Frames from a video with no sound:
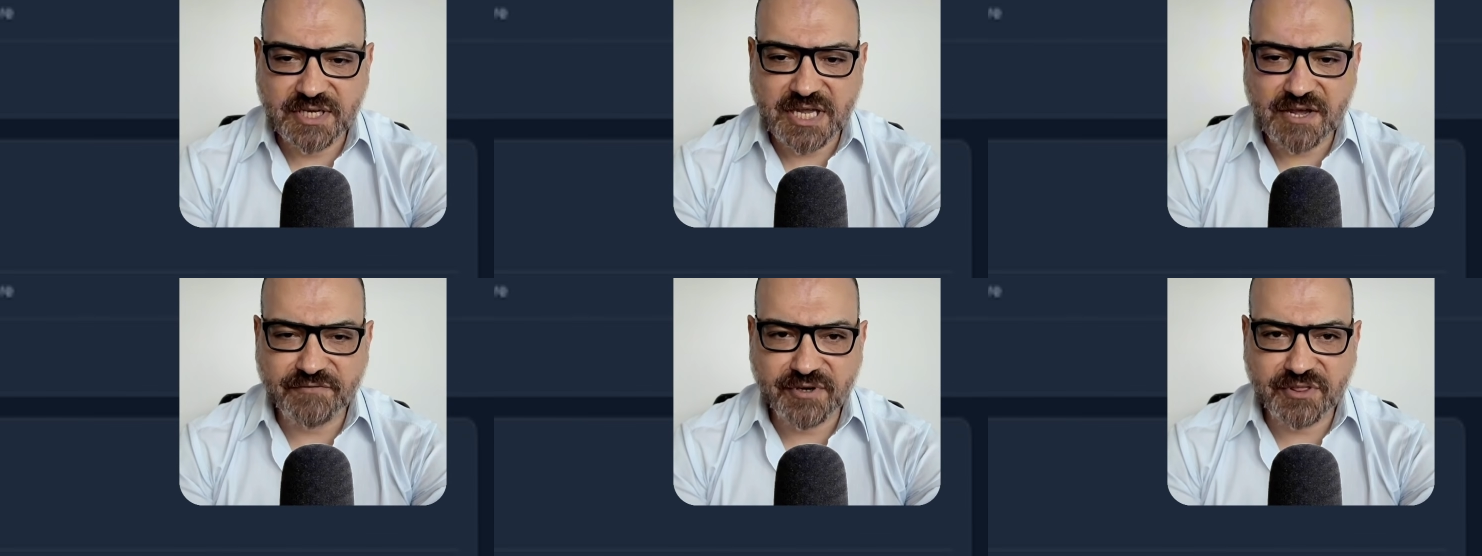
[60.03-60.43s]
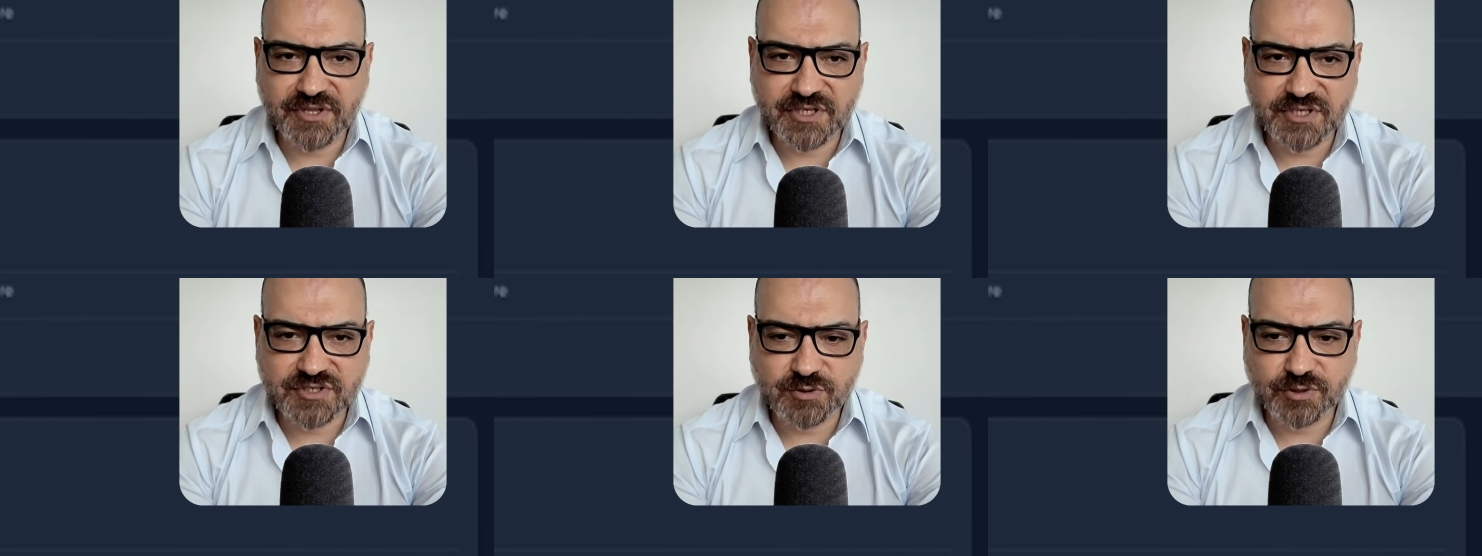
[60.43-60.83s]

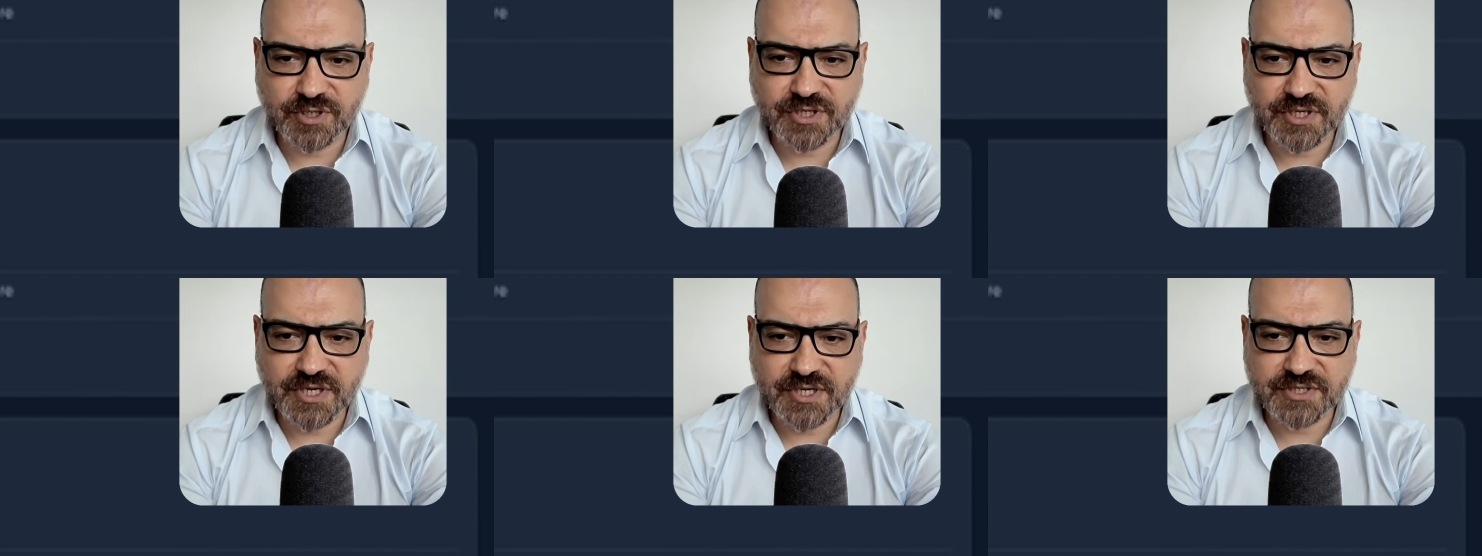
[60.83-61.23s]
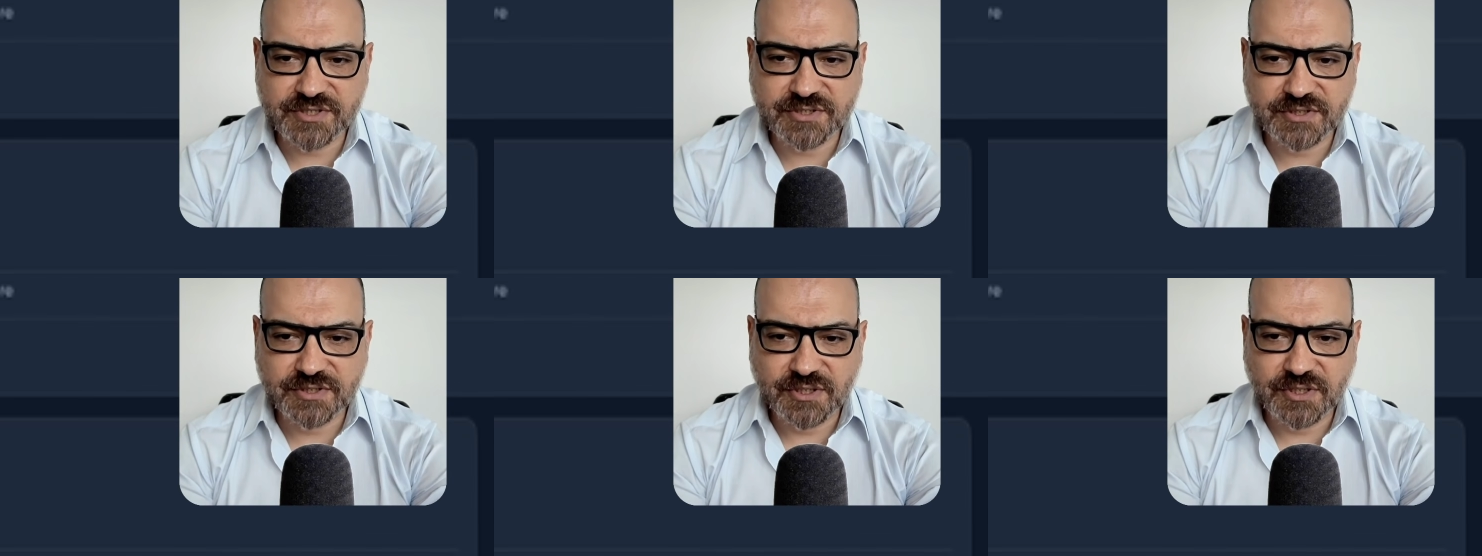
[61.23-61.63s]
Everything is
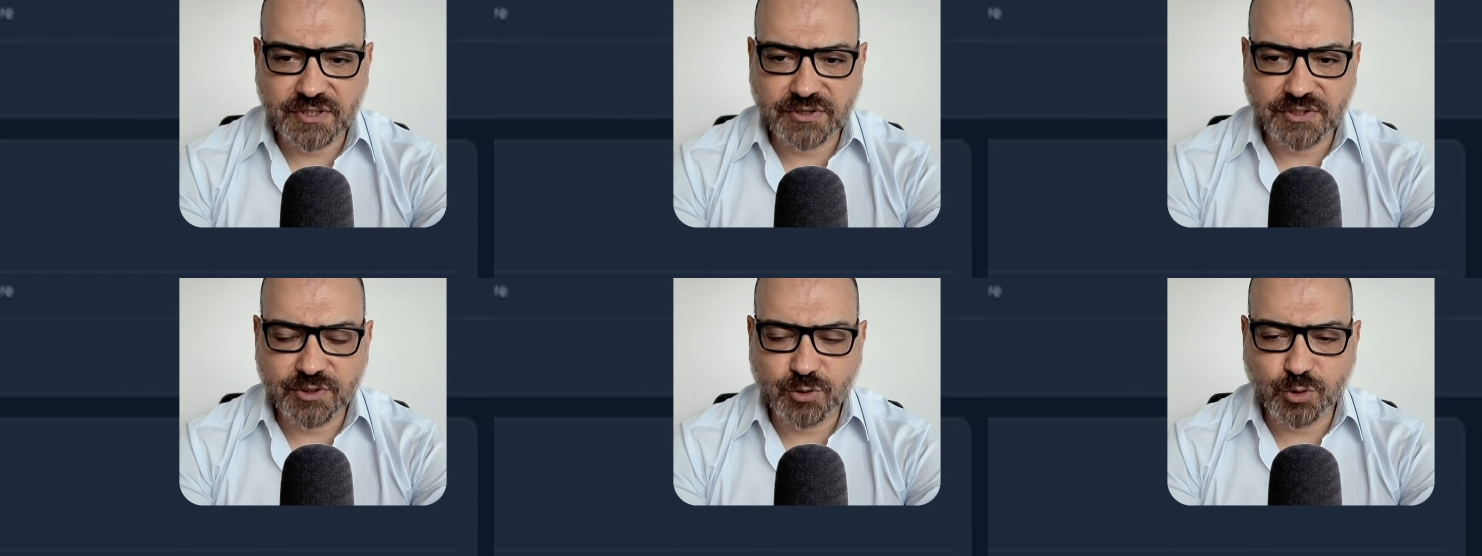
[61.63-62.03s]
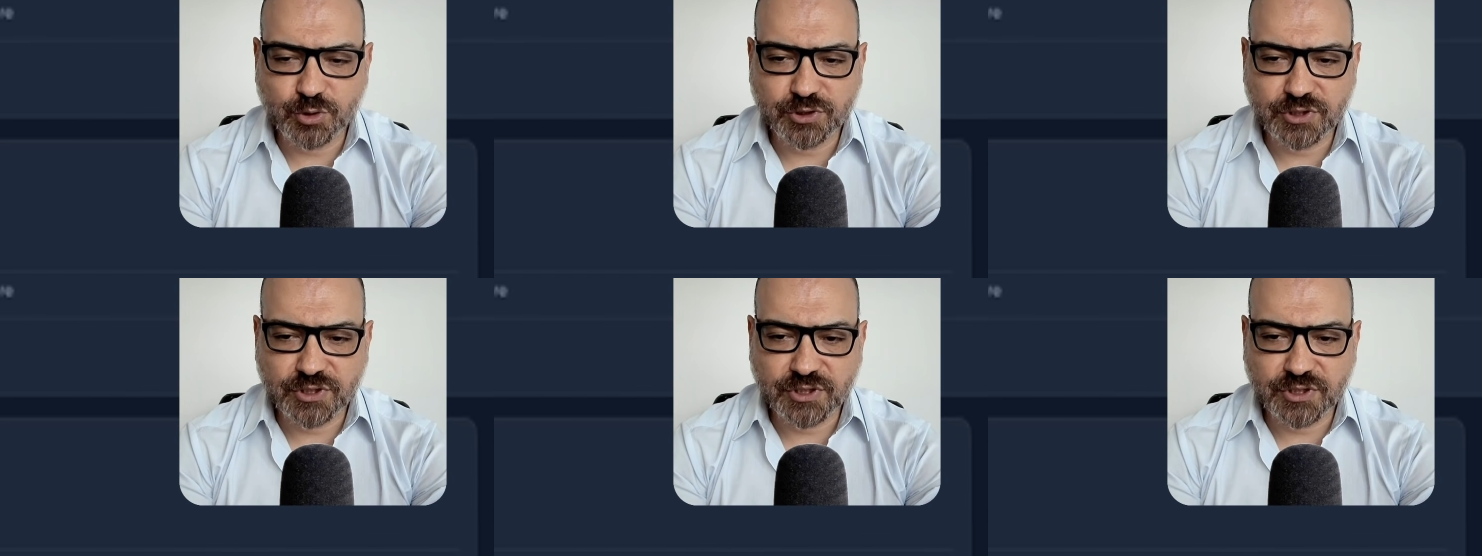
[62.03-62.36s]
organized in the order